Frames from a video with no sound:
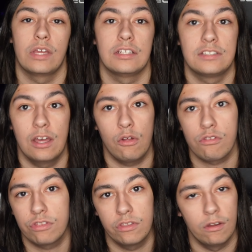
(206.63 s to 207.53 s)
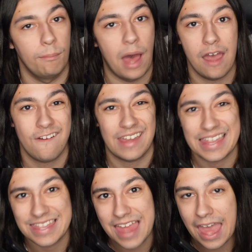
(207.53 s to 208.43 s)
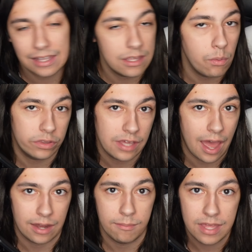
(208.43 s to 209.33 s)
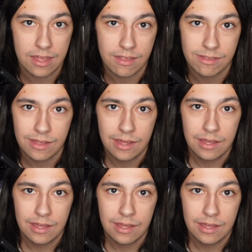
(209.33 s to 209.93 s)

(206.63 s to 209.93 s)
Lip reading: it tells the buyer exactly what the item is,